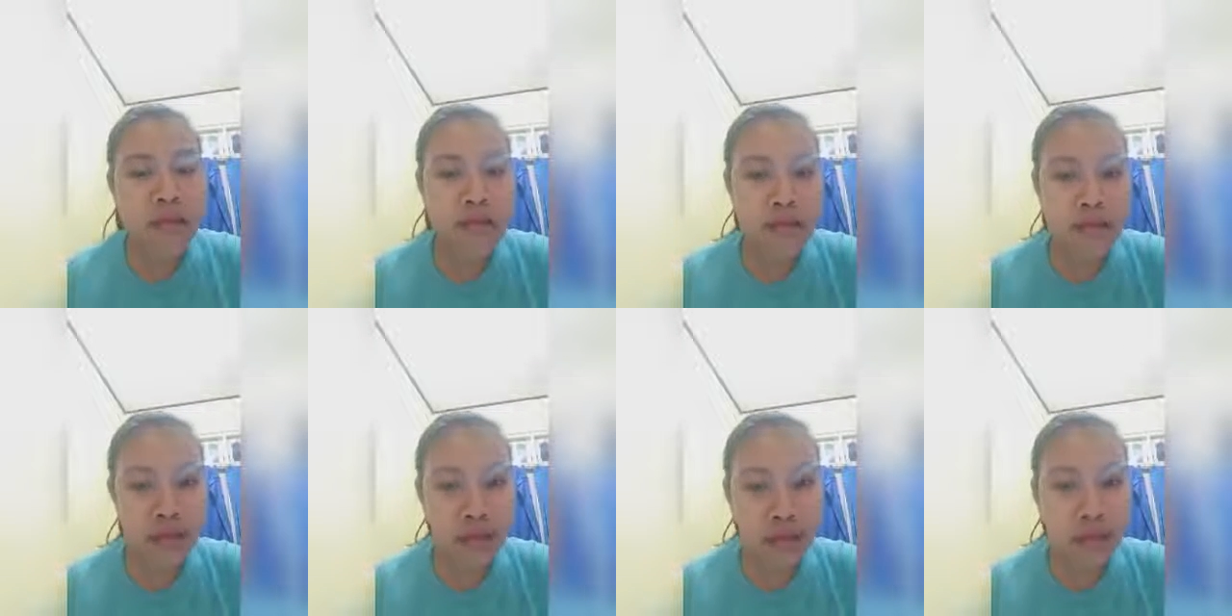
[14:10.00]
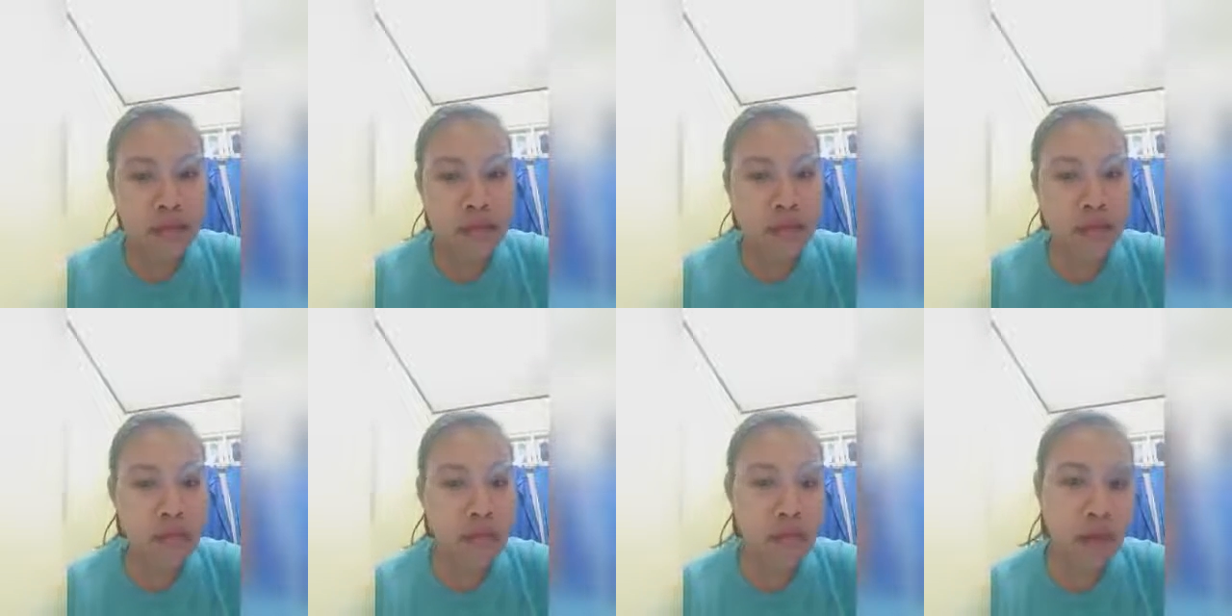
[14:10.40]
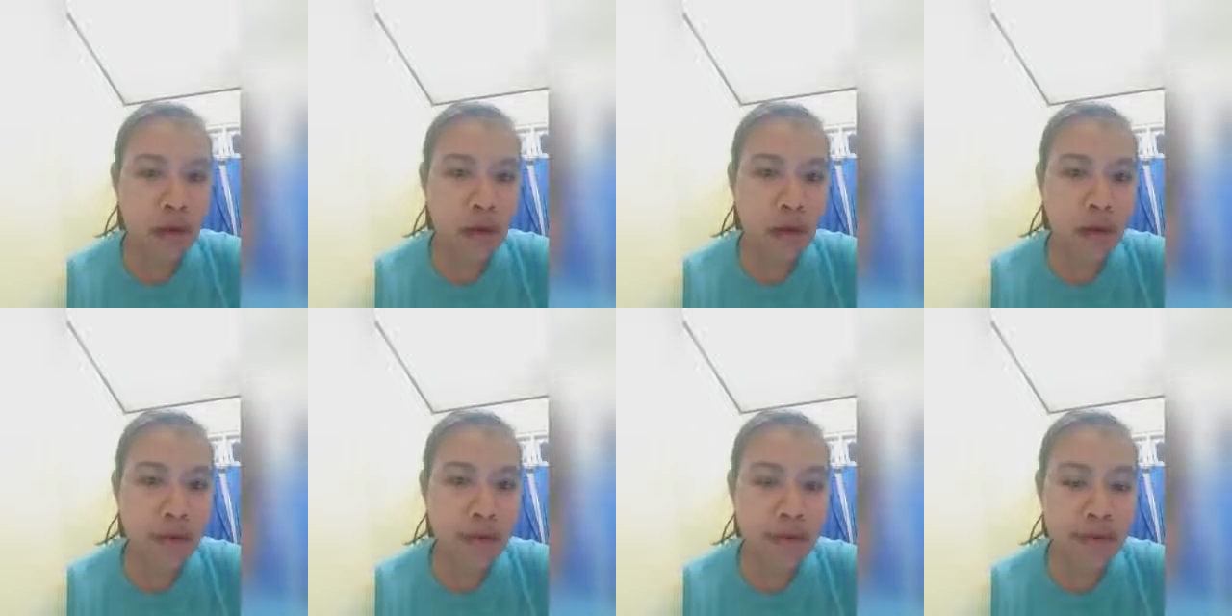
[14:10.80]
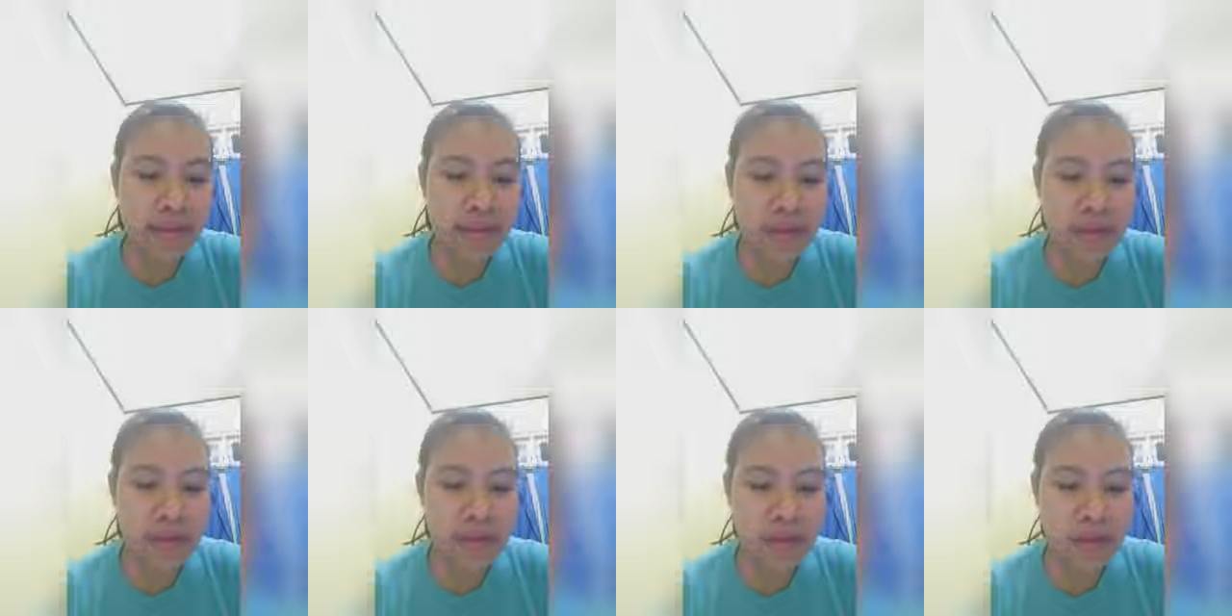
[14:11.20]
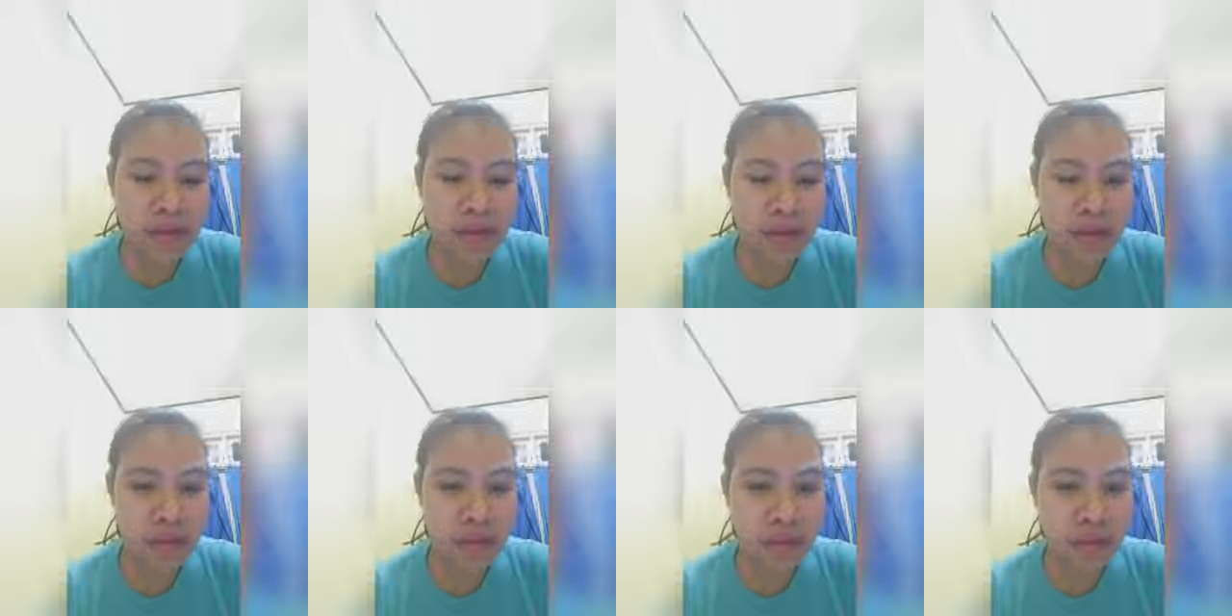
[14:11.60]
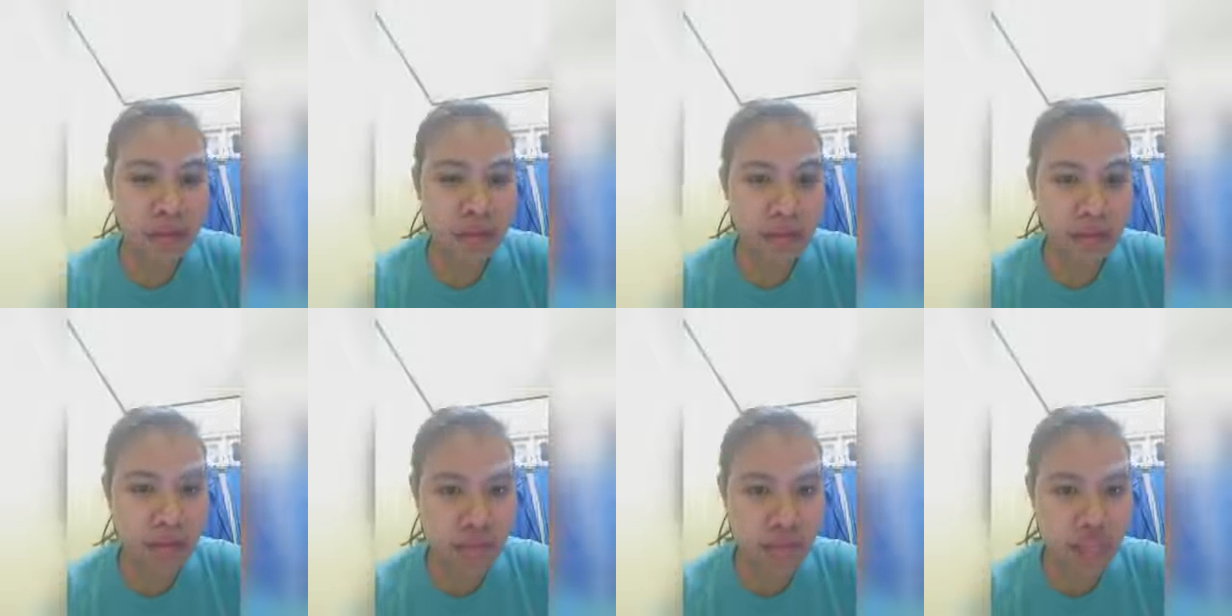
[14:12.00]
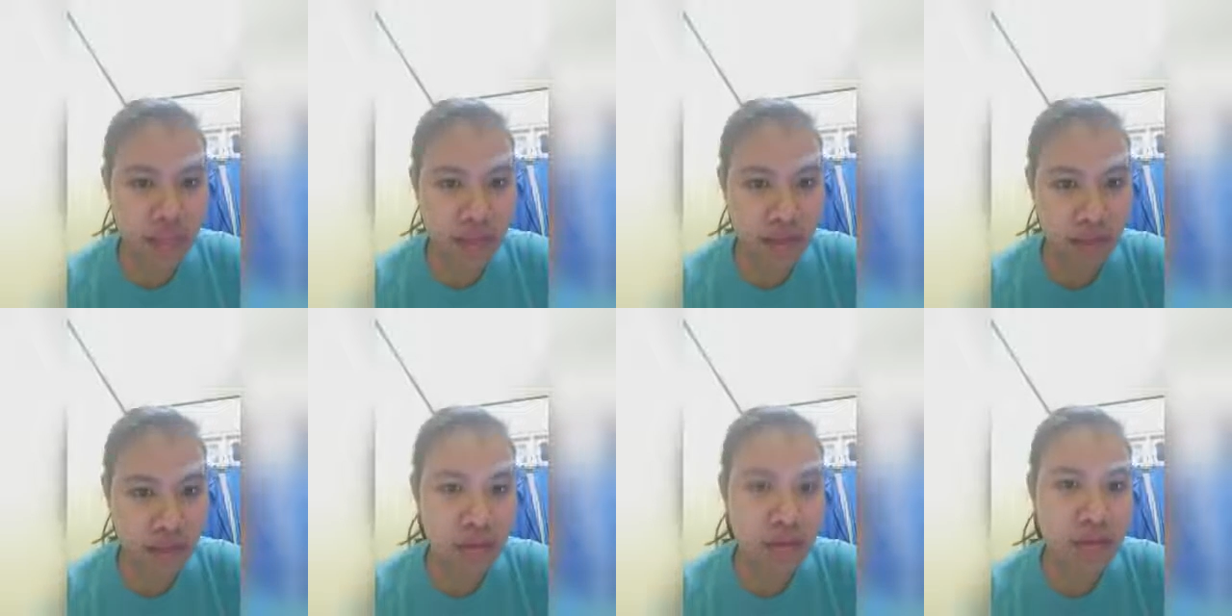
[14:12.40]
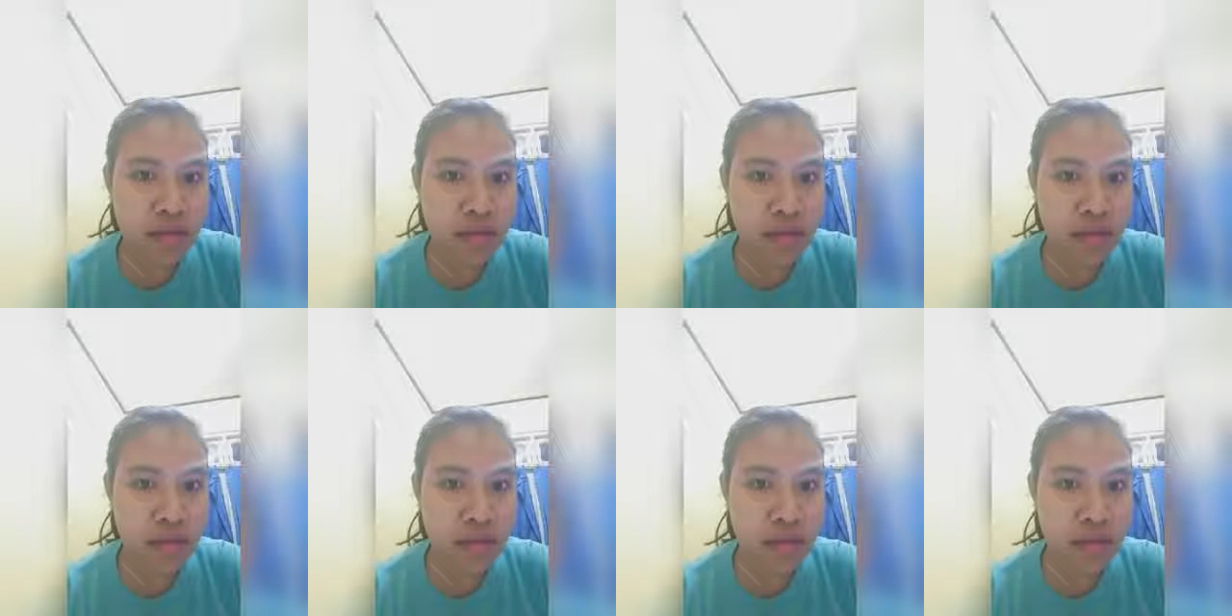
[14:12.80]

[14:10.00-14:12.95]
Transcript: Next, I will explain